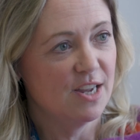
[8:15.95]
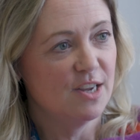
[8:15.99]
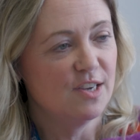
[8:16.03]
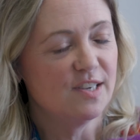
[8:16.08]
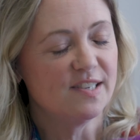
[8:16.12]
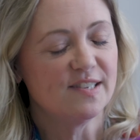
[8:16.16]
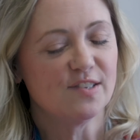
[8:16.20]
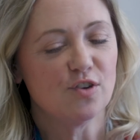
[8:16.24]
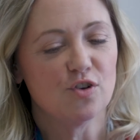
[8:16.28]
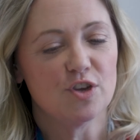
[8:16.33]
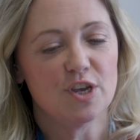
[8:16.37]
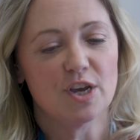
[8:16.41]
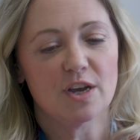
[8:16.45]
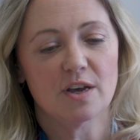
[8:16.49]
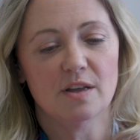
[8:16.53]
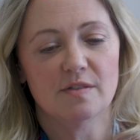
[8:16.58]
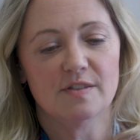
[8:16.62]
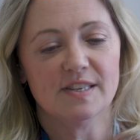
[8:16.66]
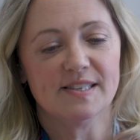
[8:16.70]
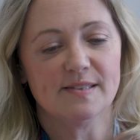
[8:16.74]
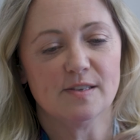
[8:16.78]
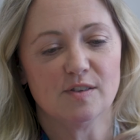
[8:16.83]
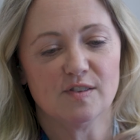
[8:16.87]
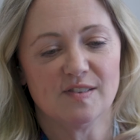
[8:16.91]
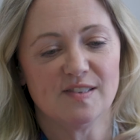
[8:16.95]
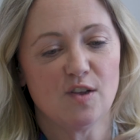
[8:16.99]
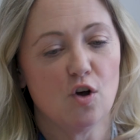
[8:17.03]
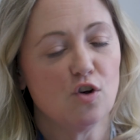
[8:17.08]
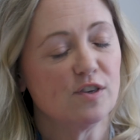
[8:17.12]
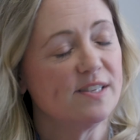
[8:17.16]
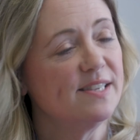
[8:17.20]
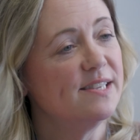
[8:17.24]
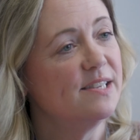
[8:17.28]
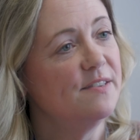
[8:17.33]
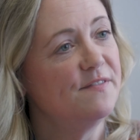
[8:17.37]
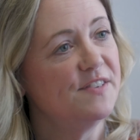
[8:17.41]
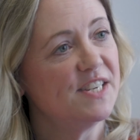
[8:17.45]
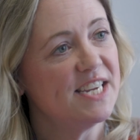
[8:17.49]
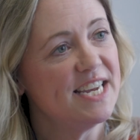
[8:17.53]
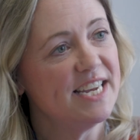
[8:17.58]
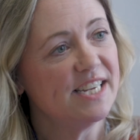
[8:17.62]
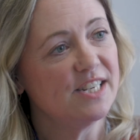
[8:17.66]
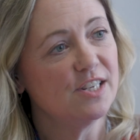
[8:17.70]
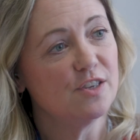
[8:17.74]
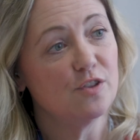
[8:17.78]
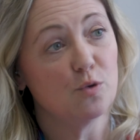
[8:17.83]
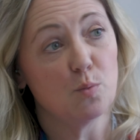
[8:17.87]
So there's sources of data.